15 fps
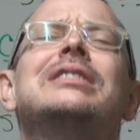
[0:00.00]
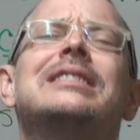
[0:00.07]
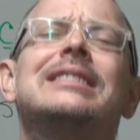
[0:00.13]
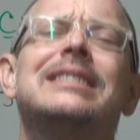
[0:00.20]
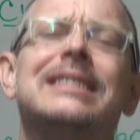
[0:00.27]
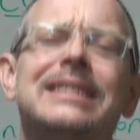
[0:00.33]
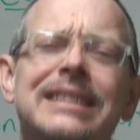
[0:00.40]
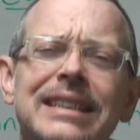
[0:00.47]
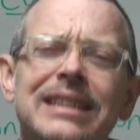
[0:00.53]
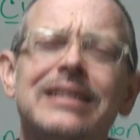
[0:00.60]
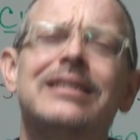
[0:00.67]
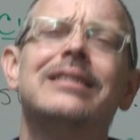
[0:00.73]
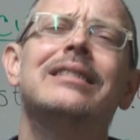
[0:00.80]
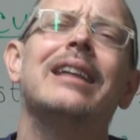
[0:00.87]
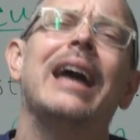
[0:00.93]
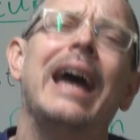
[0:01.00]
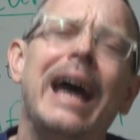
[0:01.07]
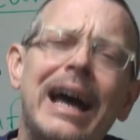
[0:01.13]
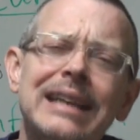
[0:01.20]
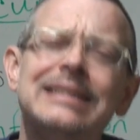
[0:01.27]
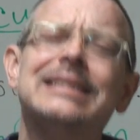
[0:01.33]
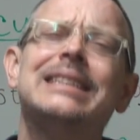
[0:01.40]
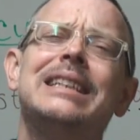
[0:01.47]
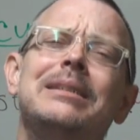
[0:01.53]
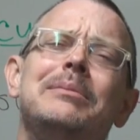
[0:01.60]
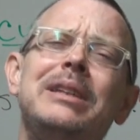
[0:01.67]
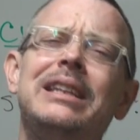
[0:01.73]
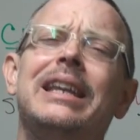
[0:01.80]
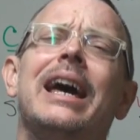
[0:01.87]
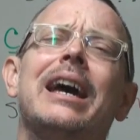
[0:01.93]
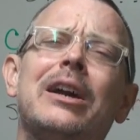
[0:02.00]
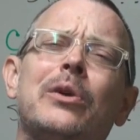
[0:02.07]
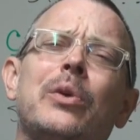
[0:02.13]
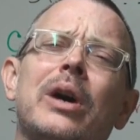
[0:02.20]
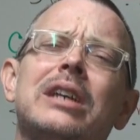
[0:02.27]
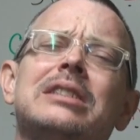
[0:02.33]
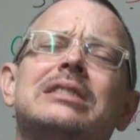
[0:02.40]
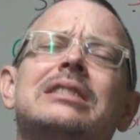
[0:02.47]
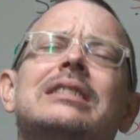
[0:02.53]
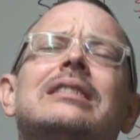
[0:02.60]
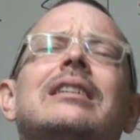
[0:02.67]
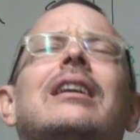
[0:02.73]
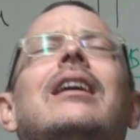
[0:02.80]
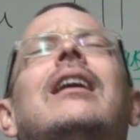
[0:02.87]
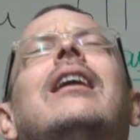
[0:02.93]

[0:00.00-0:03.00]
still asking me that question.